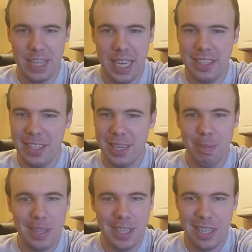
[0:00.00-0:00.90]
catching
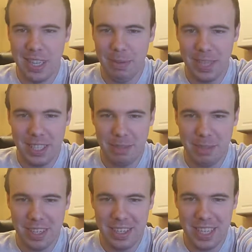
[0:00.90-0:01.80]
up on the comments
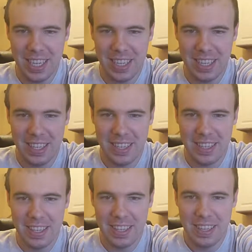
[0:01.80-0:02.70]
apparently.
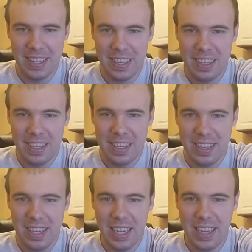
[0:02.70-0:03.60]

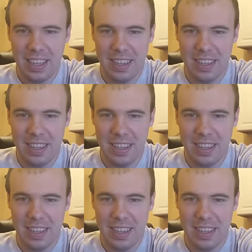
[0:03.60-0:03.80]
Yeah.